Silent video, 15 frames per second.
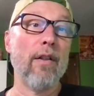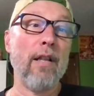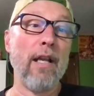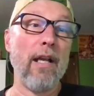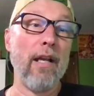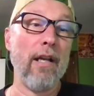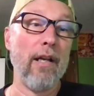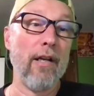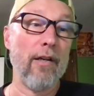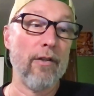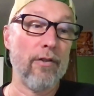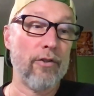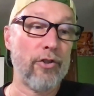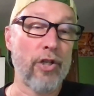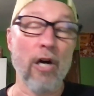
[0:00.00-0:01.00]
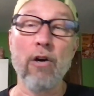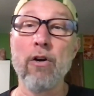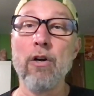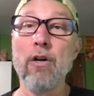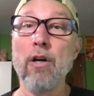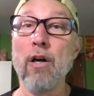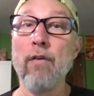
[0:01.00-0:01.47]
the
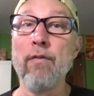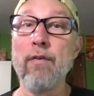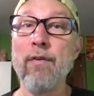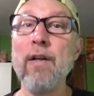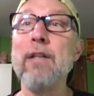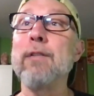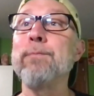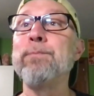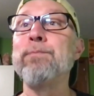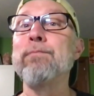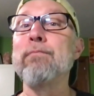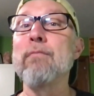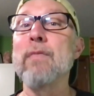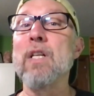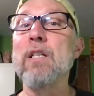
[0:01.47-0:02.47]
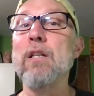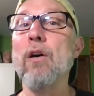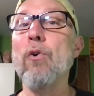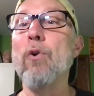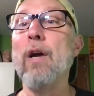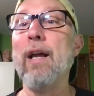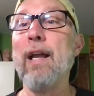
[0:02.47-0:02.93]
charter of the fund.
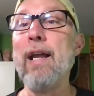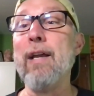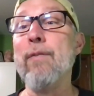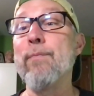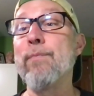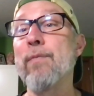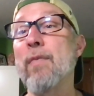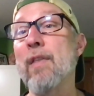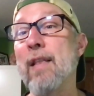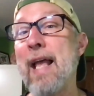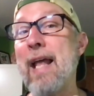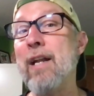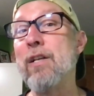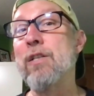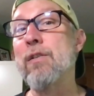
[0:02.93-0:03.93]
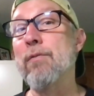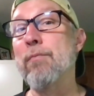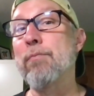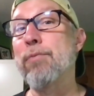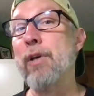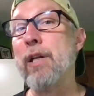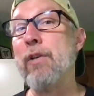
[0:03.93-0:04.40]
So, hey, that is
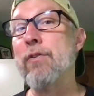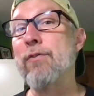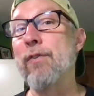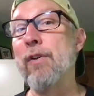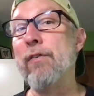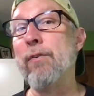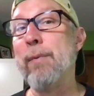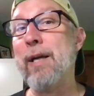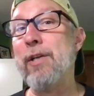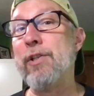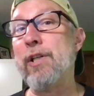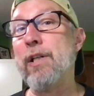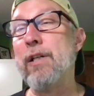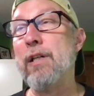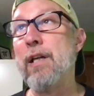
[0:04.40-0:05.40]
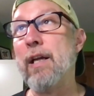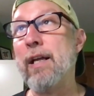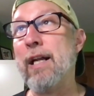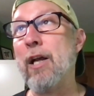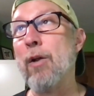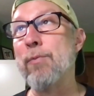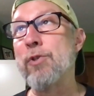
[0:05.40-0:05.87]
pretty useful information. It
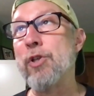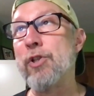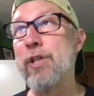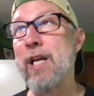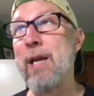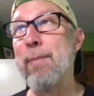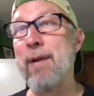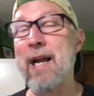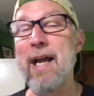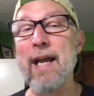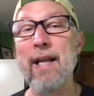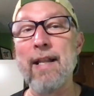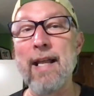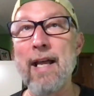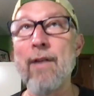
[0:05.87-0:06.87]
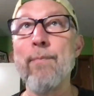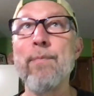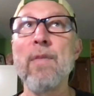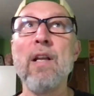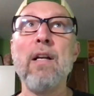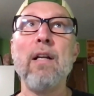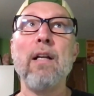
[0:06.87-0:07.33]
helps. You should keep an eye on that.
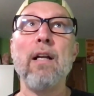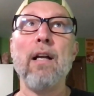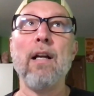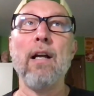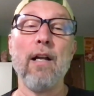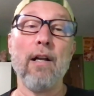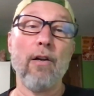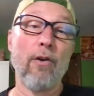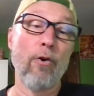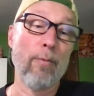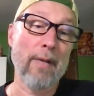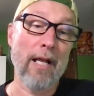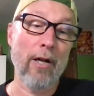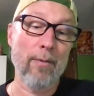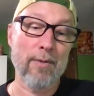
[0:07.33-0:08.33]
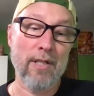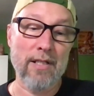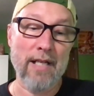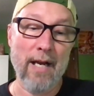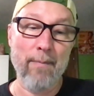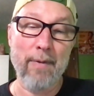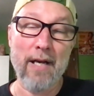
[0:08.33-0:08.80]
Hope that helps. This is
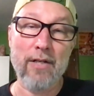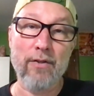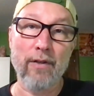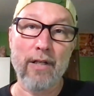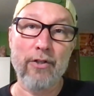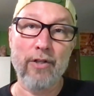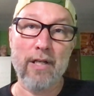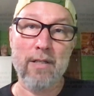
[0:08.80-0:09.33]
Dan Passarelli, Trade